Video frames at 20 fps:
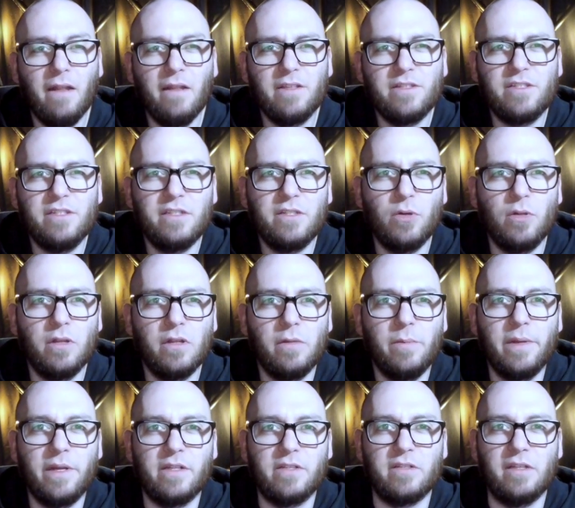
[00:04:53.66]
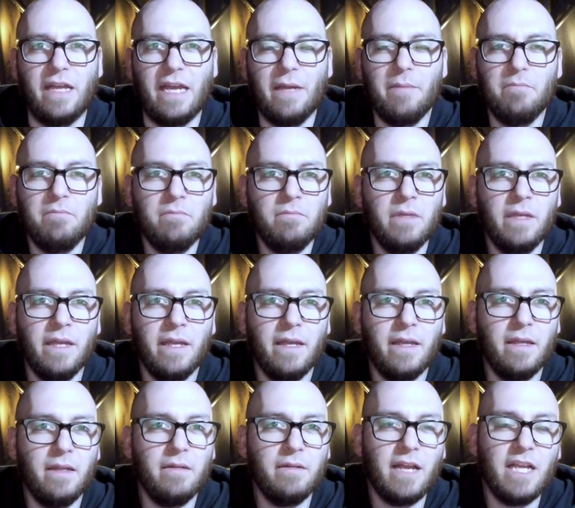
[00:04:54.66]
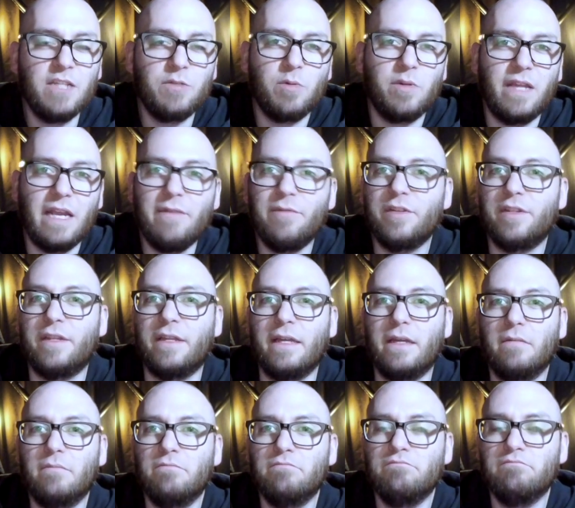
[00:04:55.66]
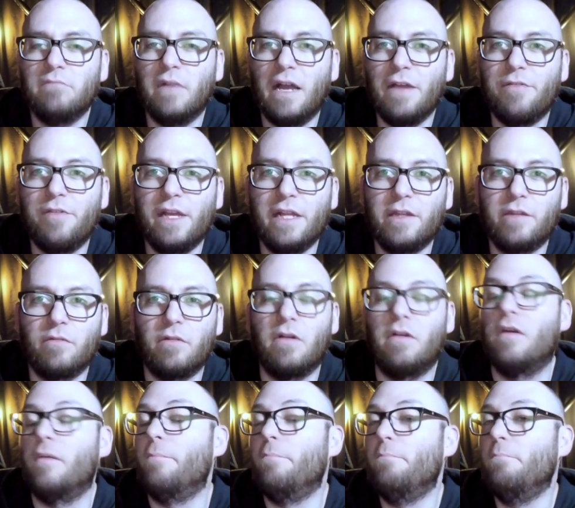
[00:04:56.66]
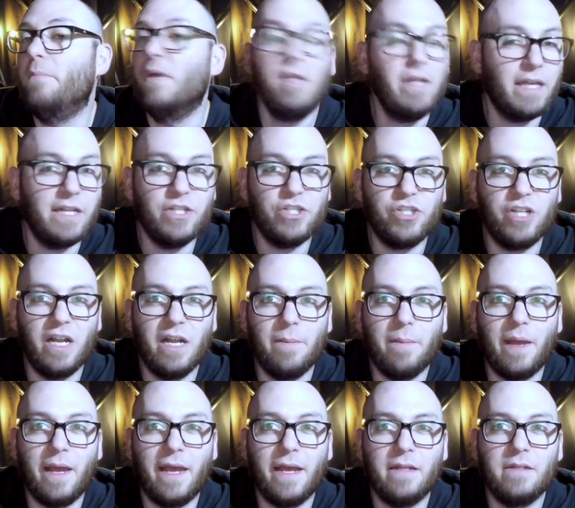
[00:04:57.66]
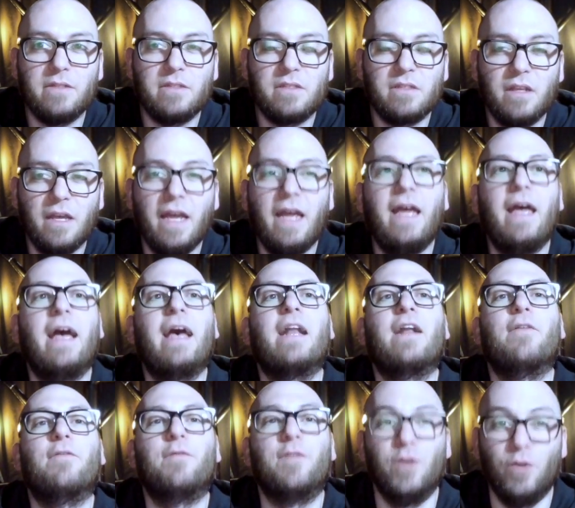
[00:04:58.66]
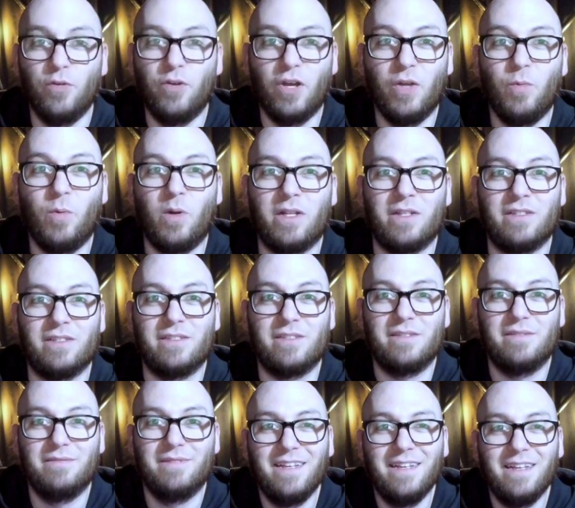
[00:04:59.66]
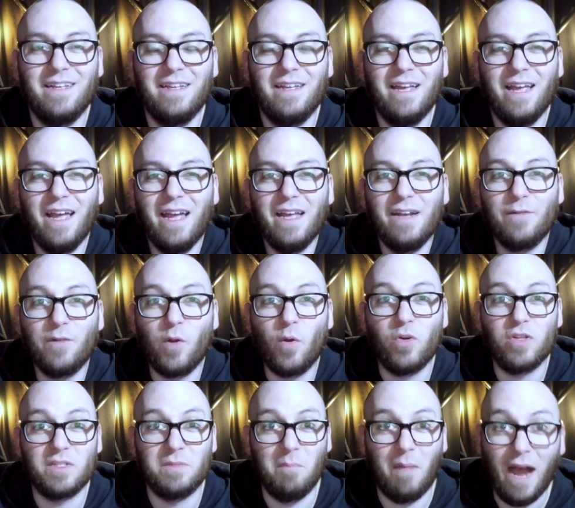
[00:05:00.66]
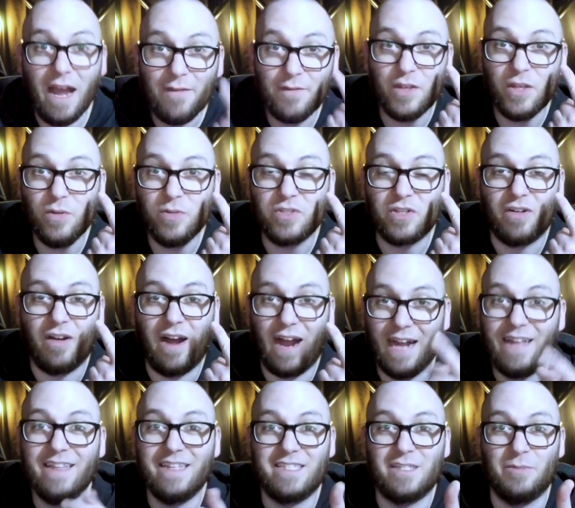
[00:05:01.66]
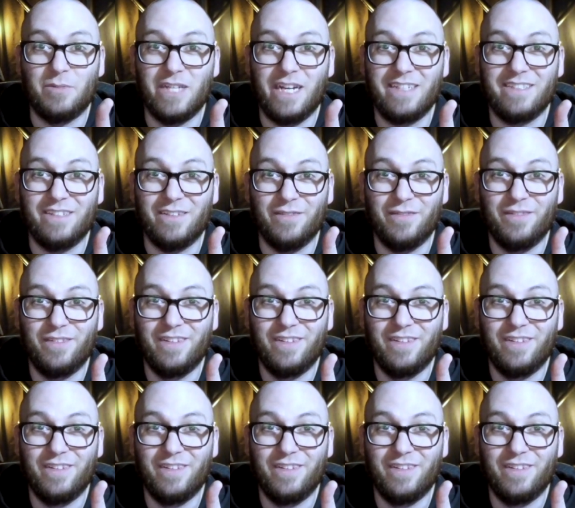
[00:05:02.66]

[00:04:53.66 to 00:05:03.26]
listened to a little bit of slam, and as with everything, I think there are a million bands and a few good ones. And of course, my views are highly subjective.